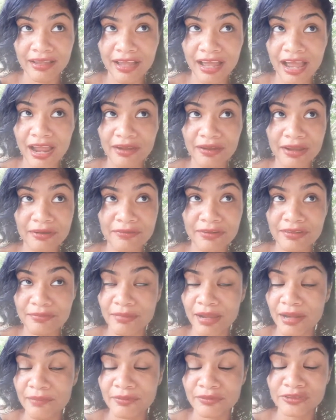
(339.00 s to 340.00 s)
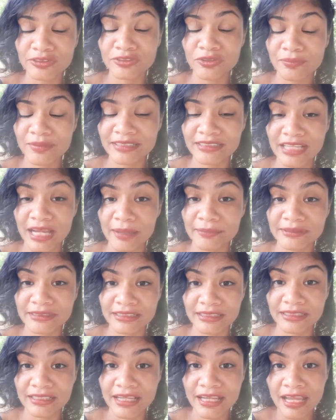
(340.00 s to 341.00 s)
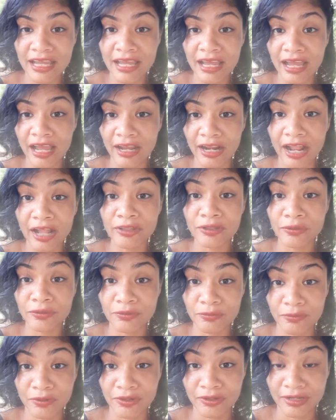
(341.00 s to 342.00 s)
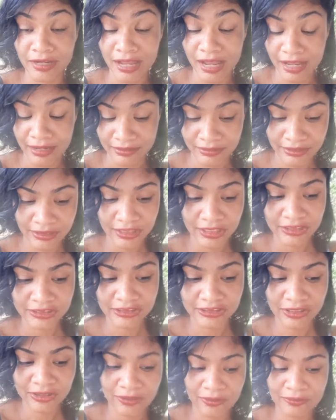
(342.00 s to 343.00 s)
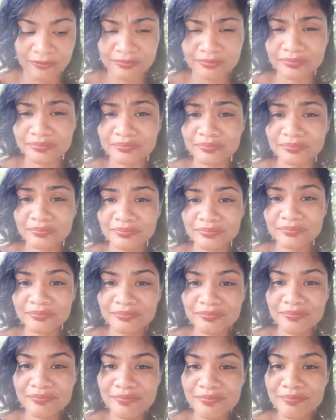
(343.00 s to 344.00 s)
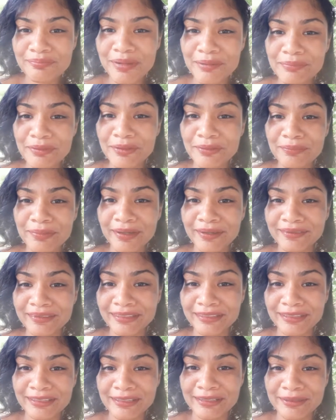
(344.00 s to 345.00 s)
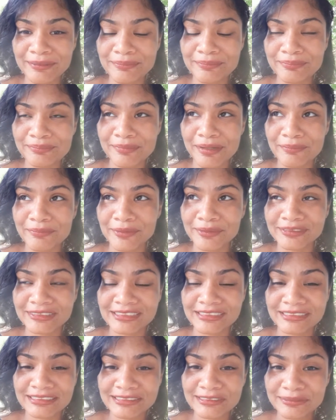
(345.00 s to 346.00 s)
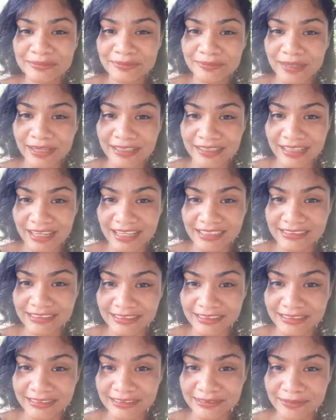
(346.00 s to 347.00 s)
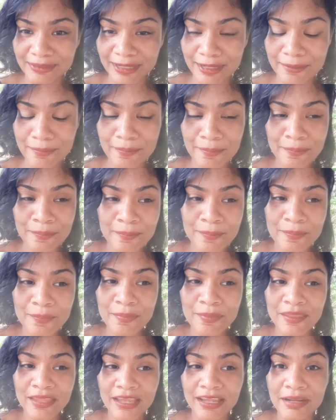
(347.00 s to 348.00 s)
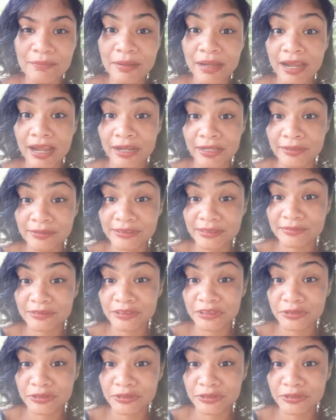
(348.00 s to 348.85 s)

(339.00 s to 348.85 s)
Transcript: I read the Bible so many times, and I know the Word of God. So remember about about Moses, right, in the Exodus, right, and about how he was leading